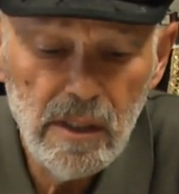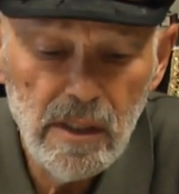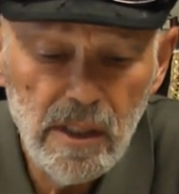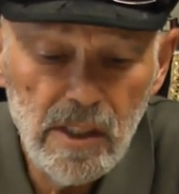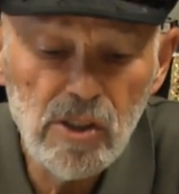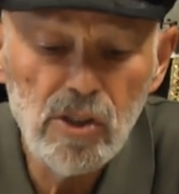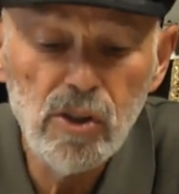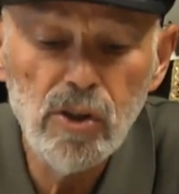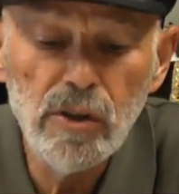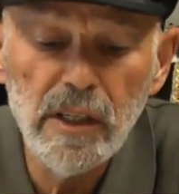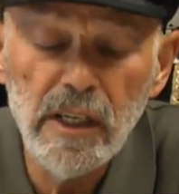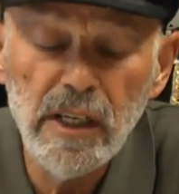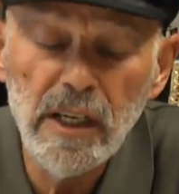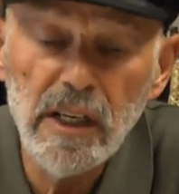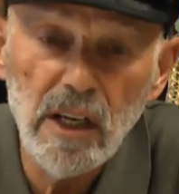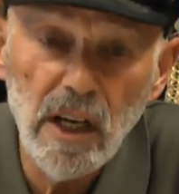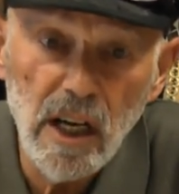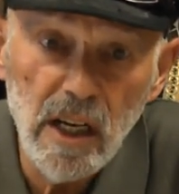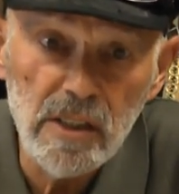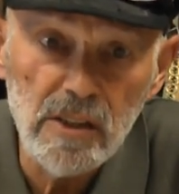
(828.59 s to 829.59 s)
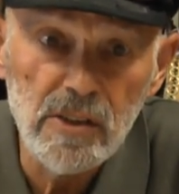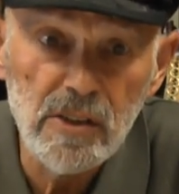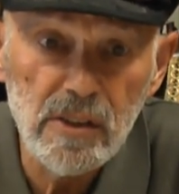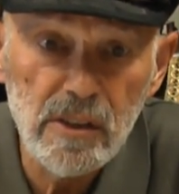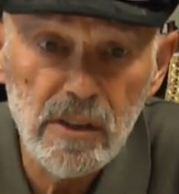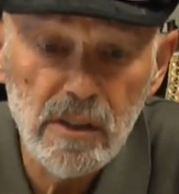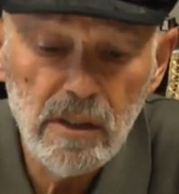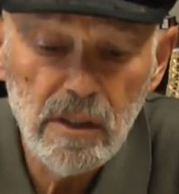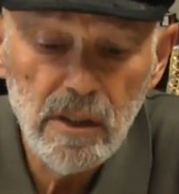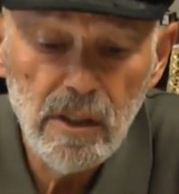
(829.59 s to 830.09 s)
is looking at
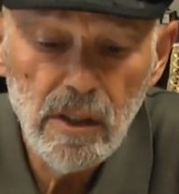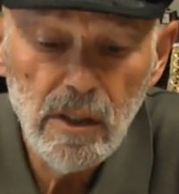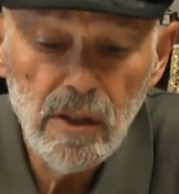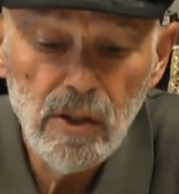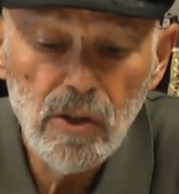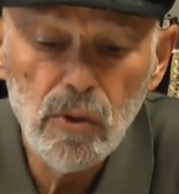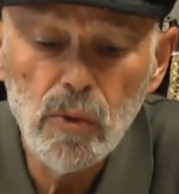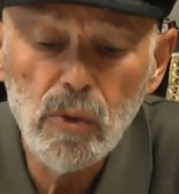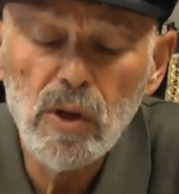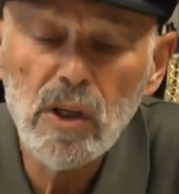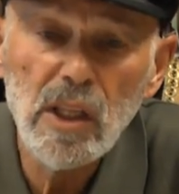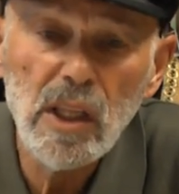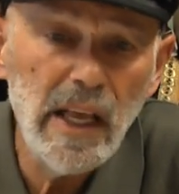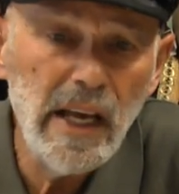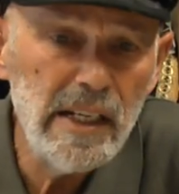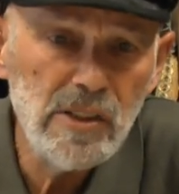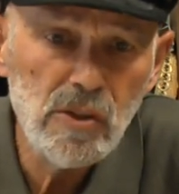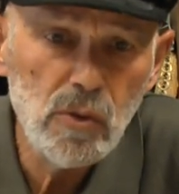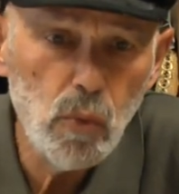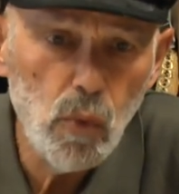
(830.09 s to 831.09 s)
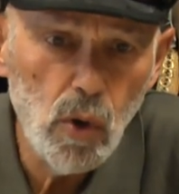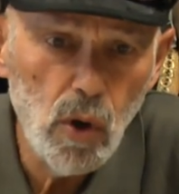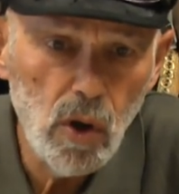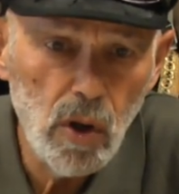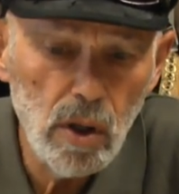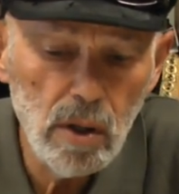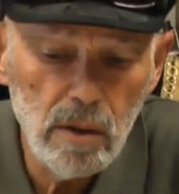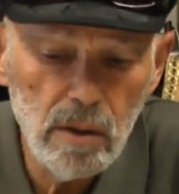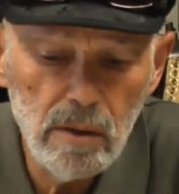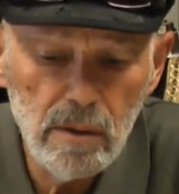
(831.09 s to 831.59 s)
us through a glass
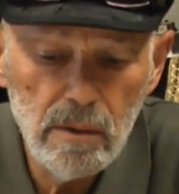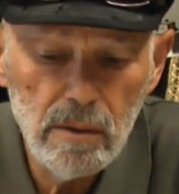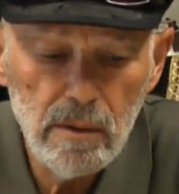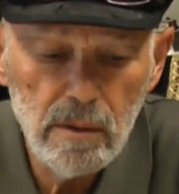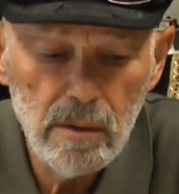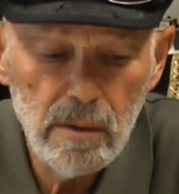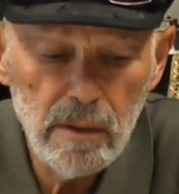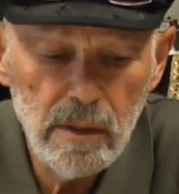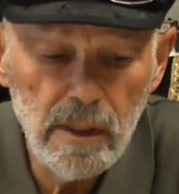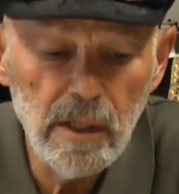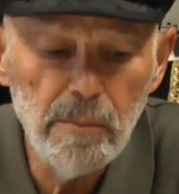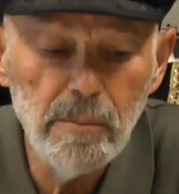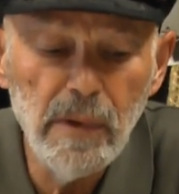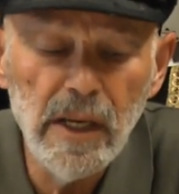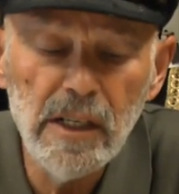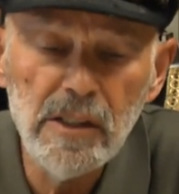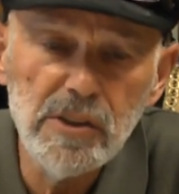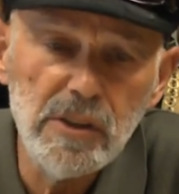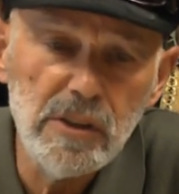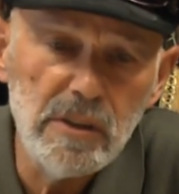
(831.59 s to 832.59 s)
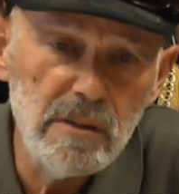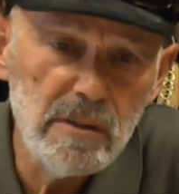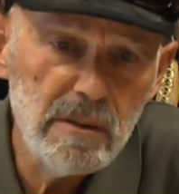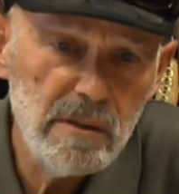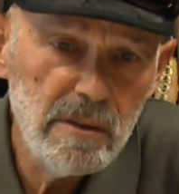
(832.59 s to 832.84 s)
wall, and imagine